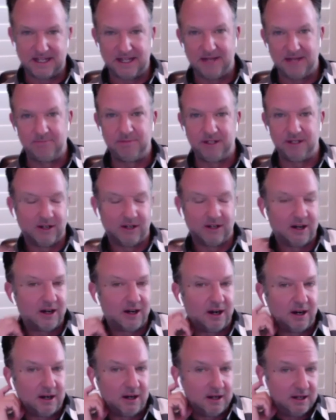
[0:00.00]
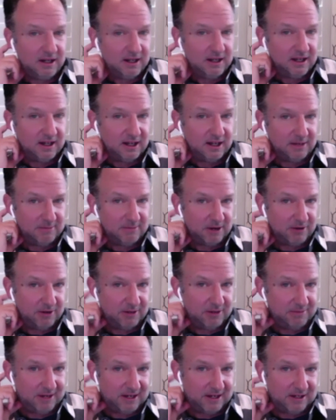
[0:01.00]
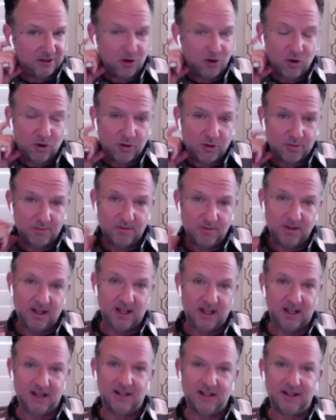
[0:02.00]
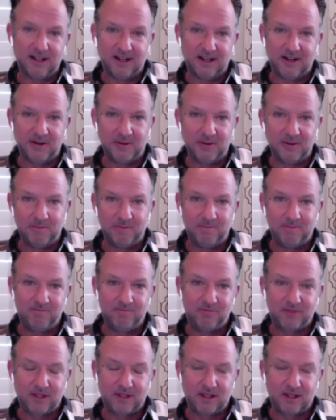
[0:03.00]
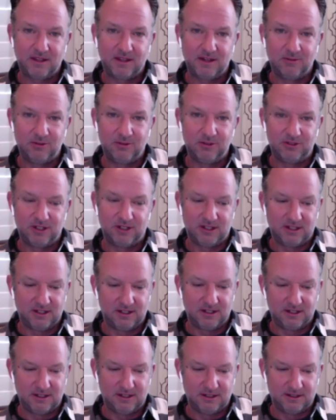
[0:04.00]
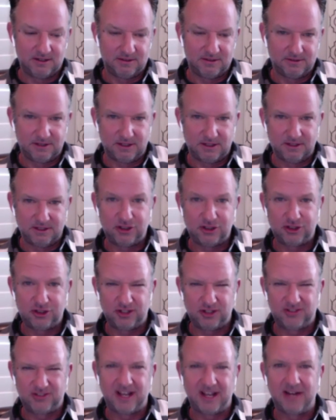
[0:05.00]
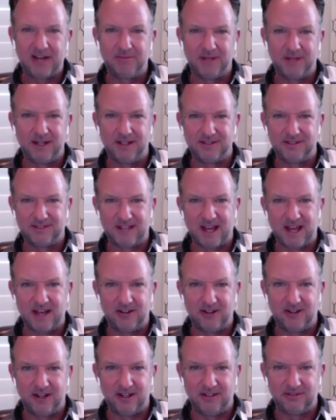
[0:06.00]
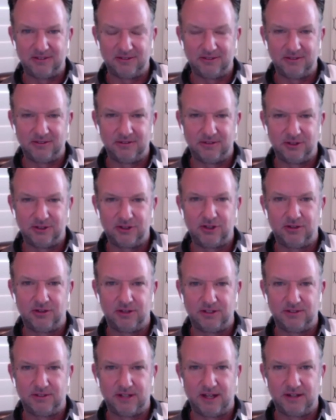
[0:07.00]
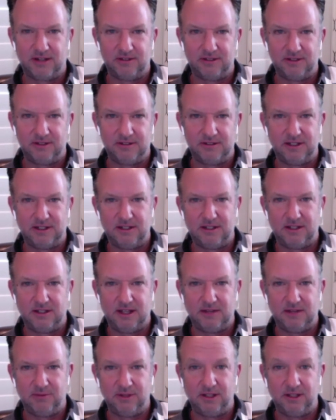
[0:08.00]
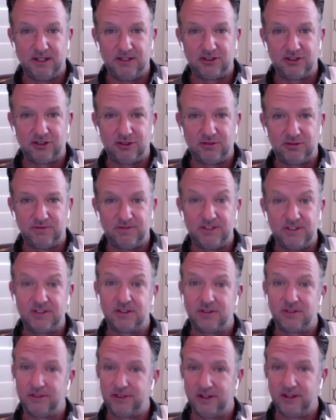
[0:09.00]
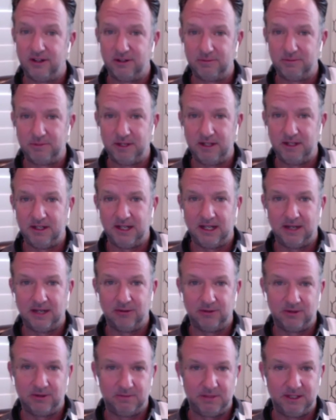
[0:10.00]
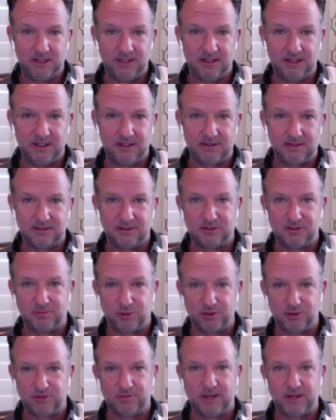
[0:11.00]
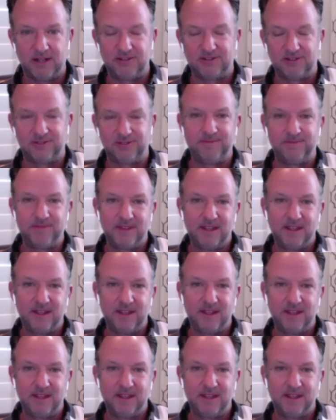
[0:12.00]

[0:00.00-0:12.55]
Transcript: to NPR on my way back home, and um, there was a there was a sh- segment on Saturdays or a show on Saturdays that, that relates to physical therapy and orthopedics and sports medicine.